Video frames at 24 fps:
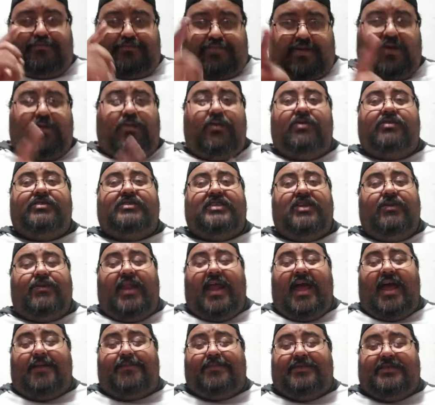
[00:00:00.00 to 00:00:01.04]
But we'll see
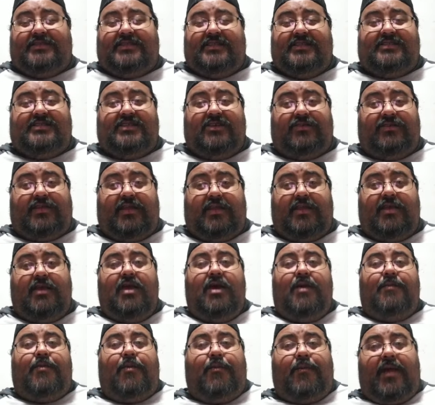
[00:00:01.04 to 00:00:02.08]
what happens until then.
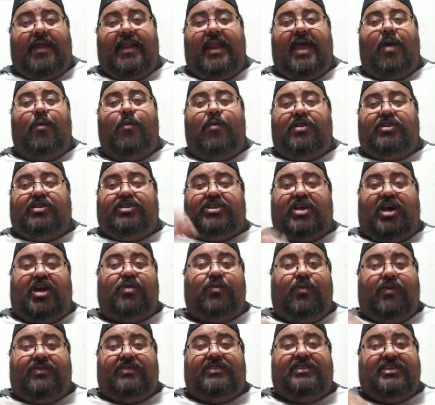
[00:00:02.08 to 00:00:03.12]
But right now we're
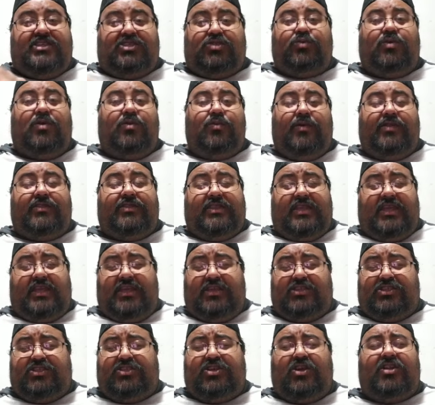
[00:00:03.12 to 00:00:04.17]
done with this one with
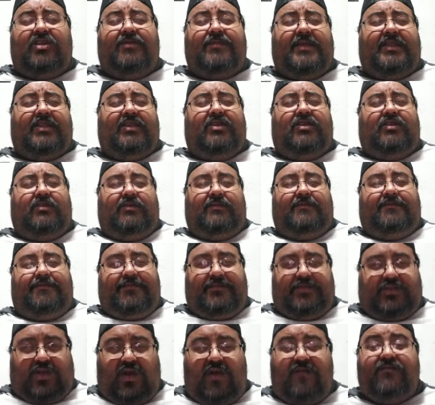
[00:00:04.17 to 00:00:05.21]
the stardom in
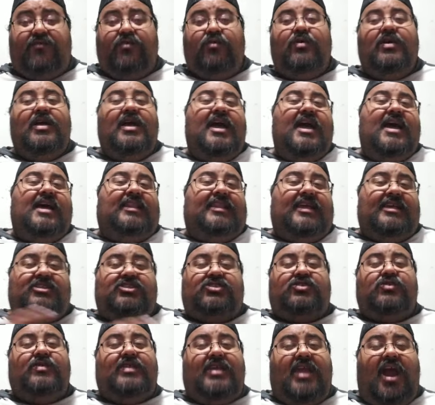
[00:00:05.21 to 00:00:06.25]
Kofu.
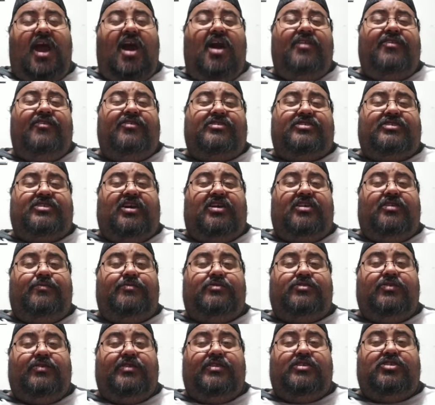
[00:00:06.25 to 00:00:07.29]
Let's do the other stardom
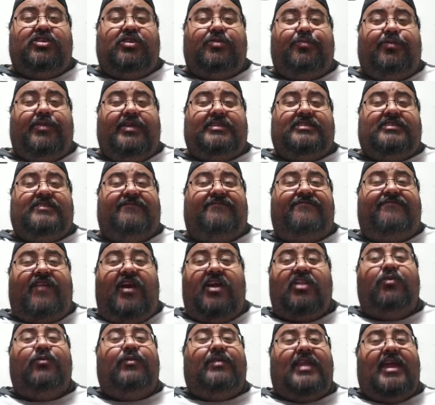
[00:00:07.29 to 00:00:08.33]
show that took place the
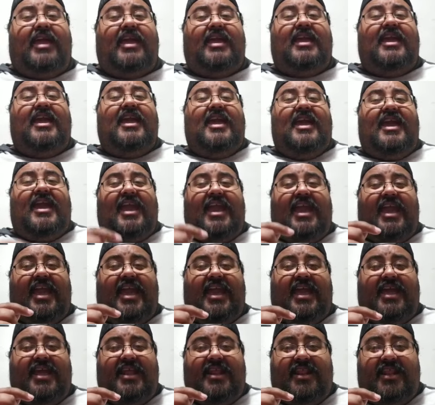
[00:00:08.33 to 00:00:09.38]
following day
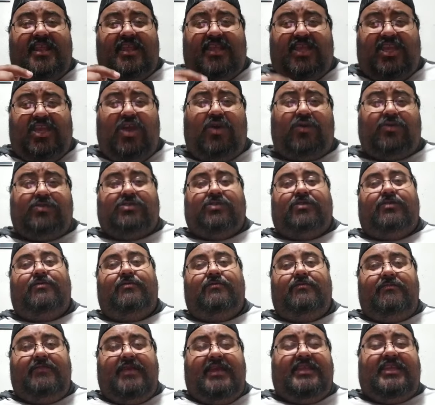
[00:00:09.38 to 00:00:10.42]
in Kyoto.
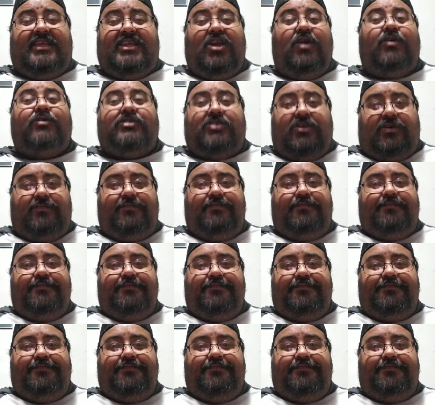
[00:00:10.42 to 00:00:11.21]
In Kyoto.